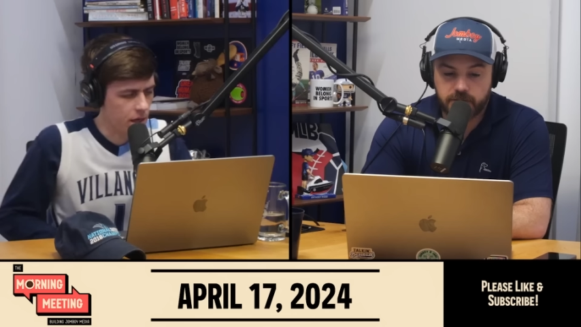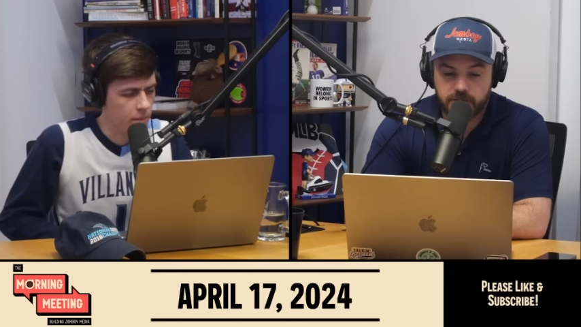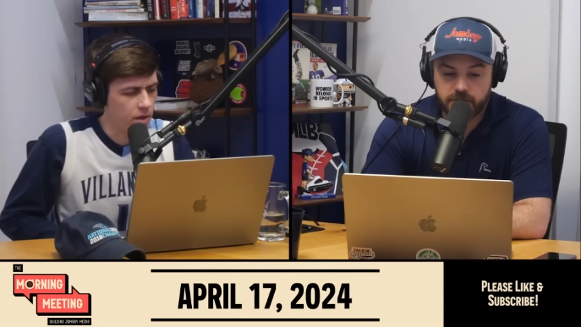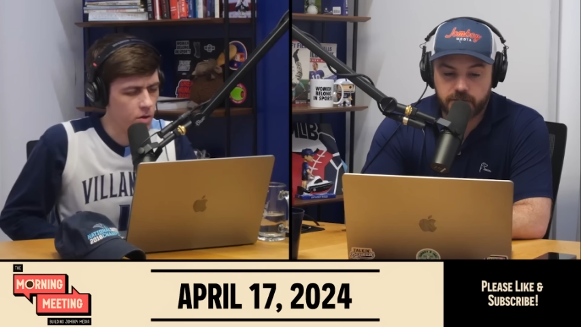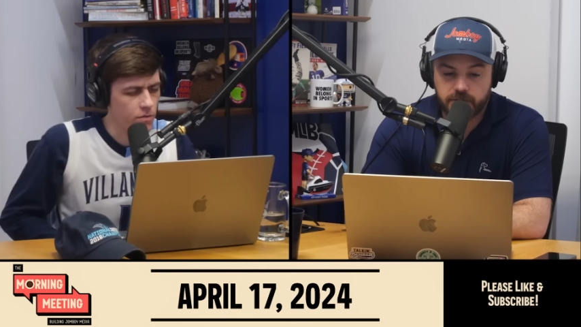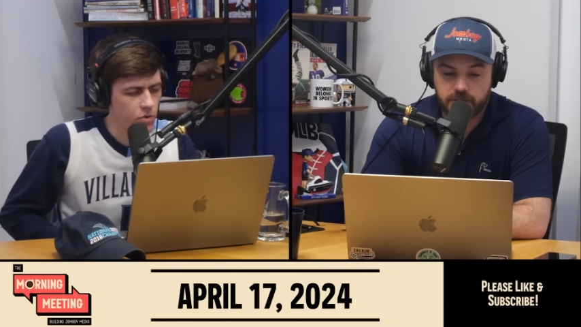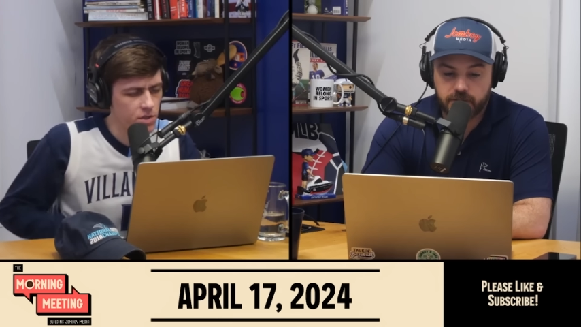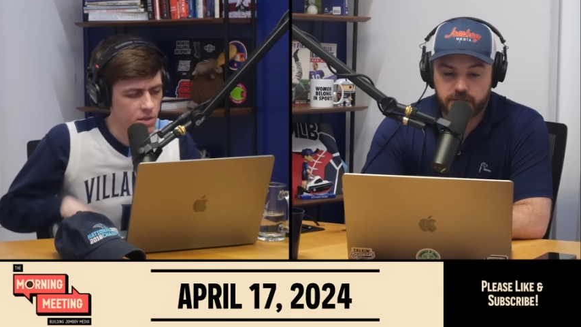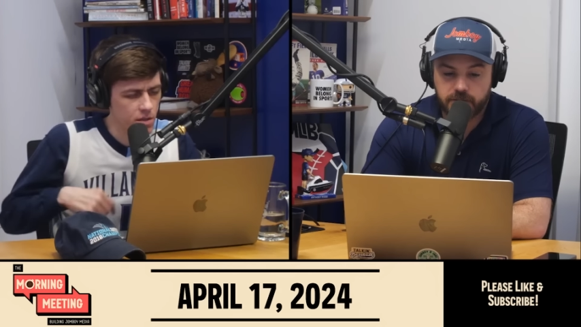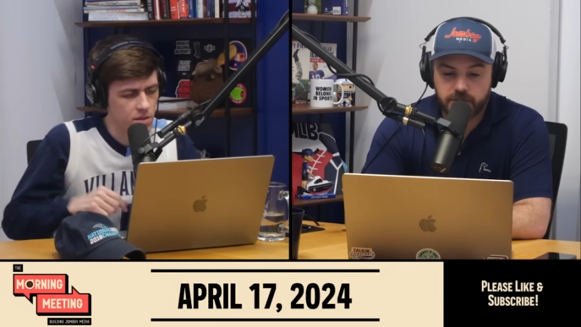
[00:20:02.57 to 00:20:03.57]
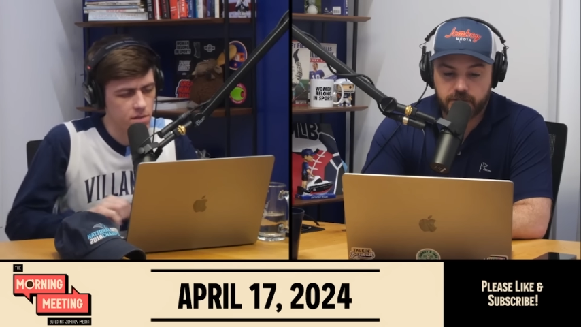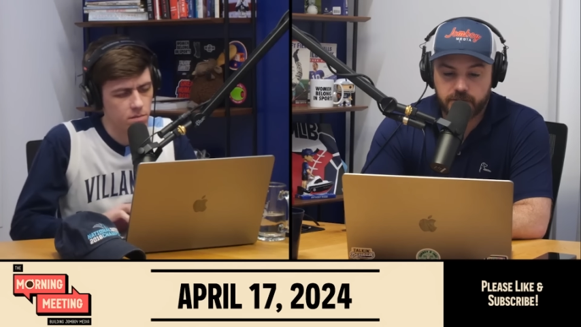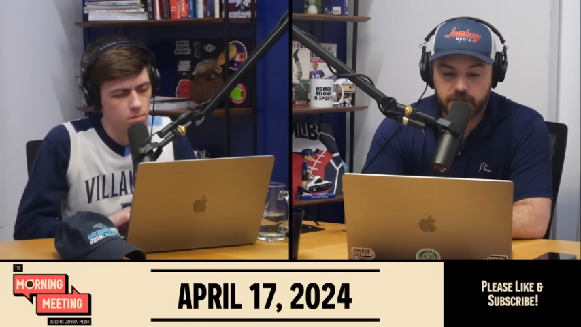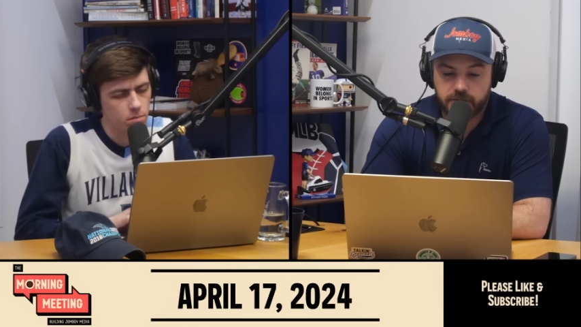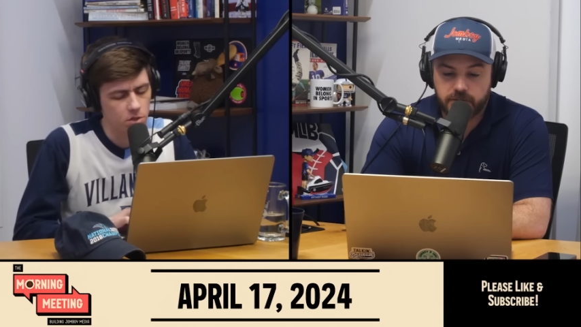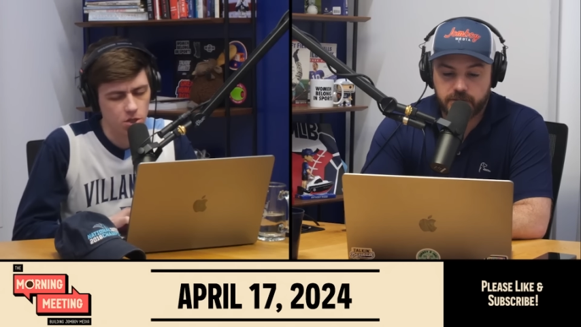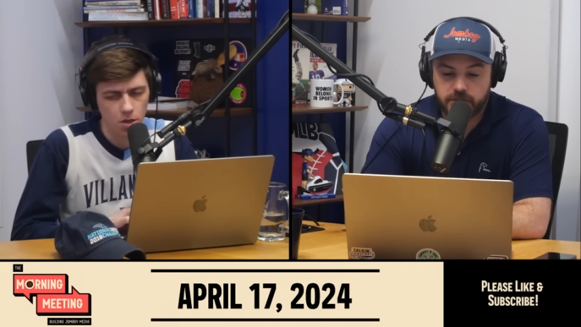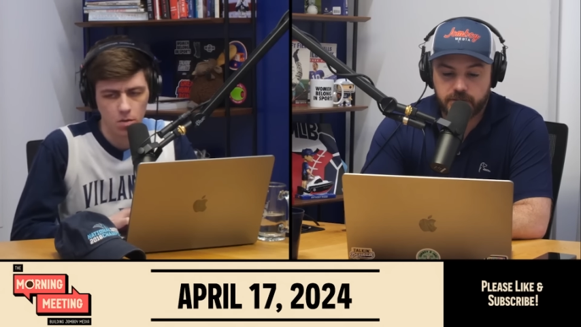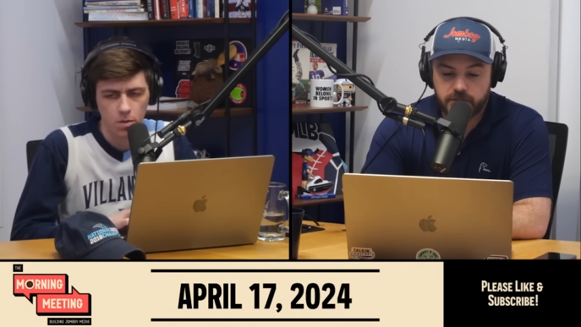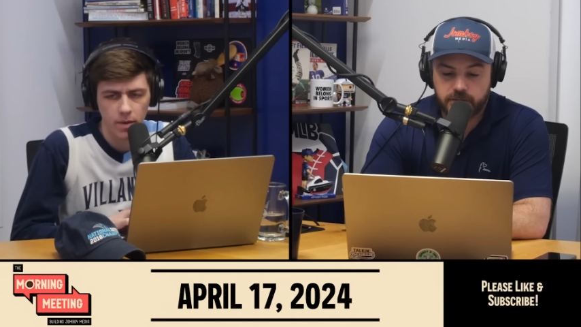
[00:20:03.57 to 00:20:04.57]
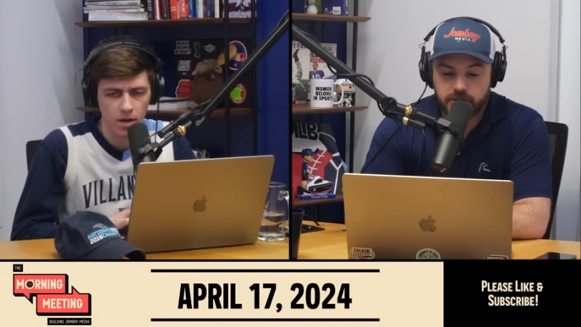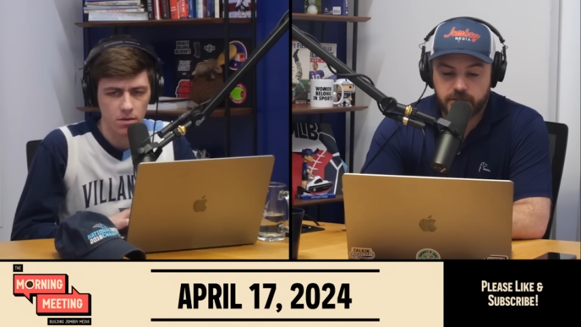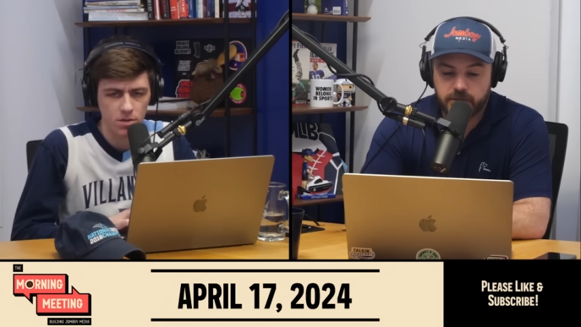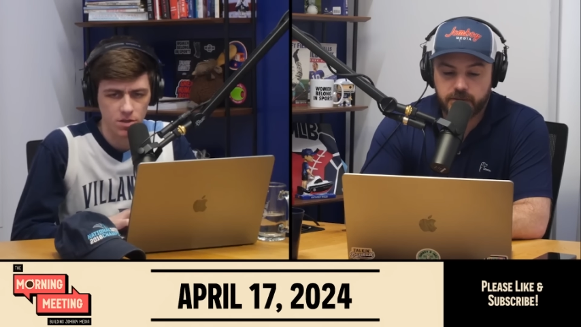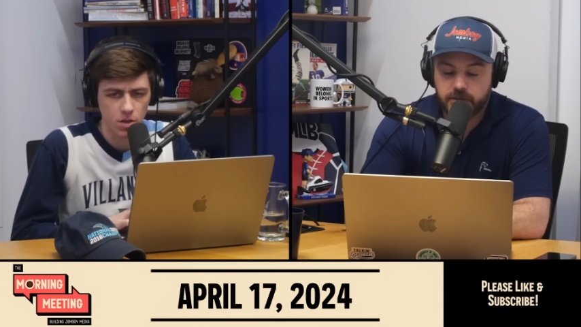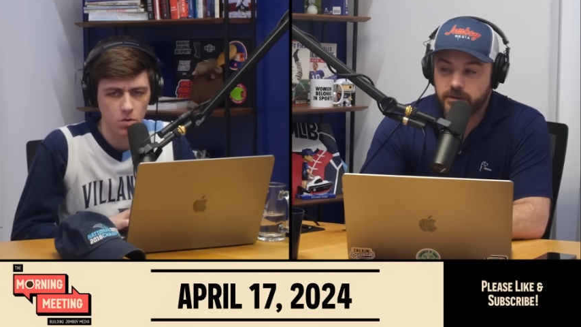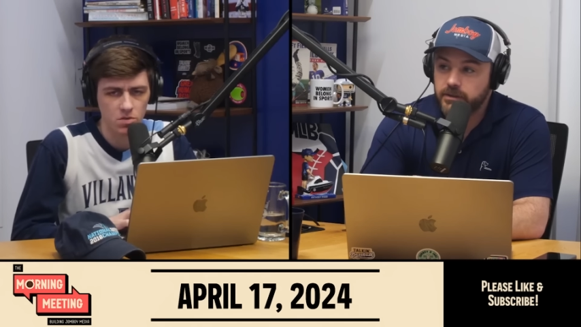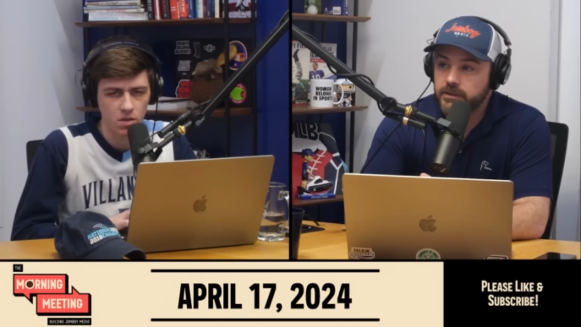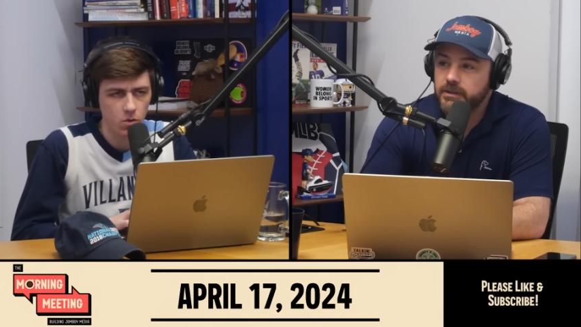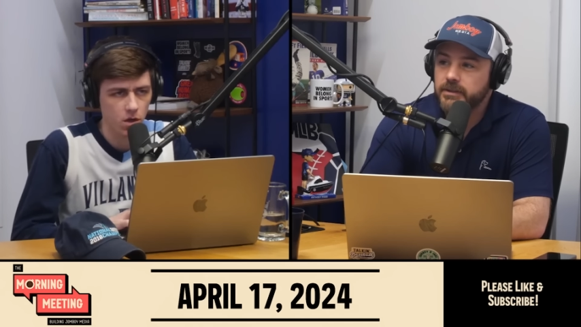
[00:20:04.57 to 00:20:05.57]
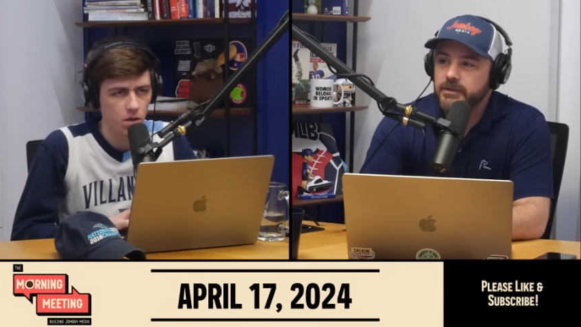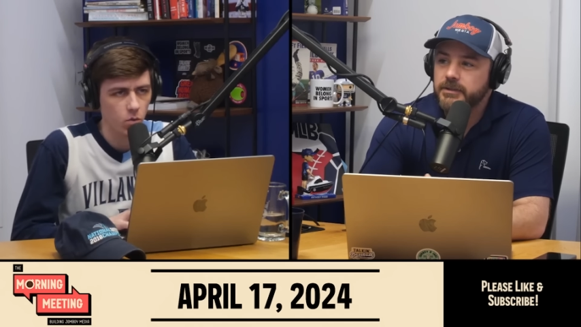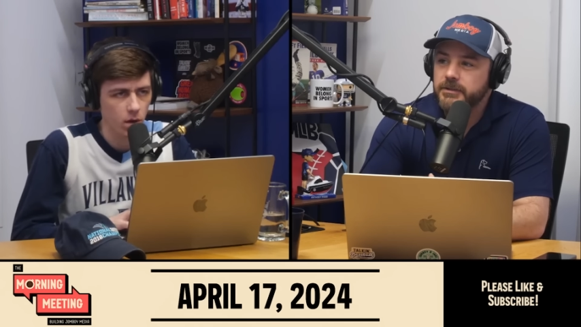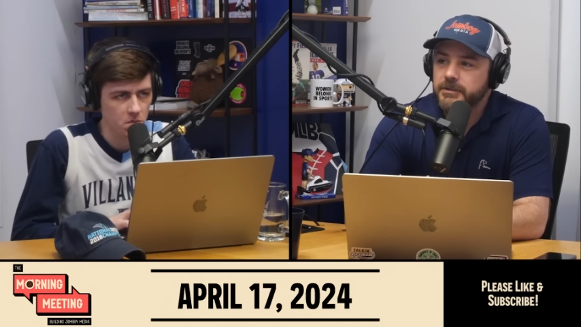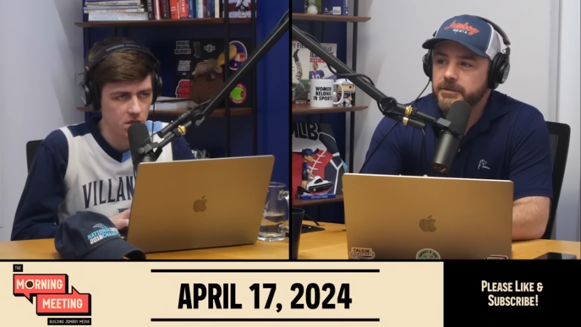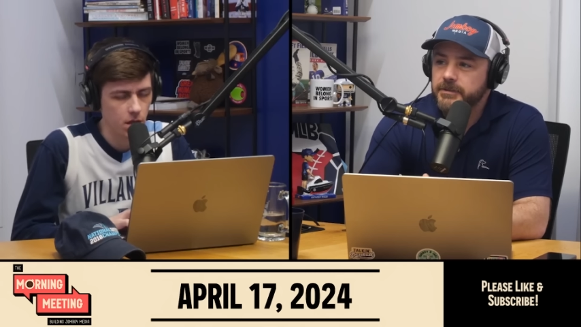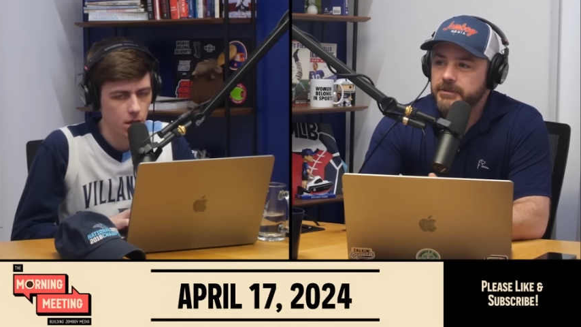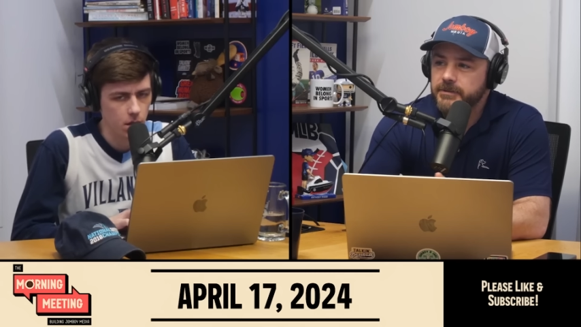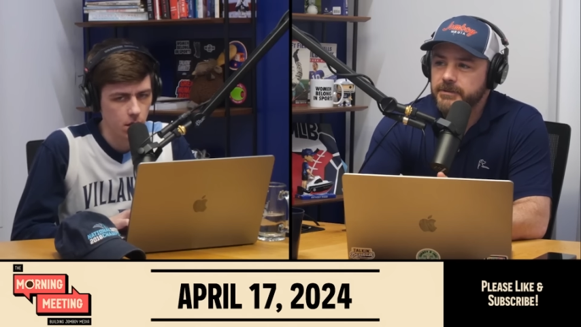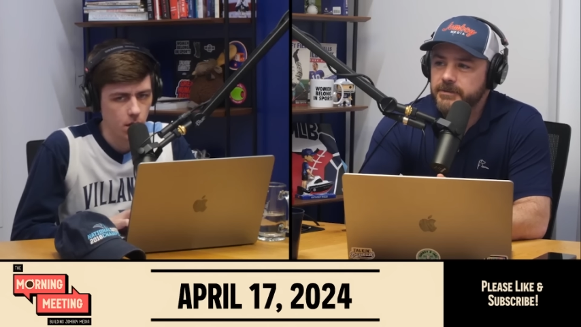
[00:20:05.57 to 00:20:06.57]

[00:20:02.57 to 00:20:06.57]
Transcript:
Speaker 1: time ago and voiced on this show about just hosting one on the website.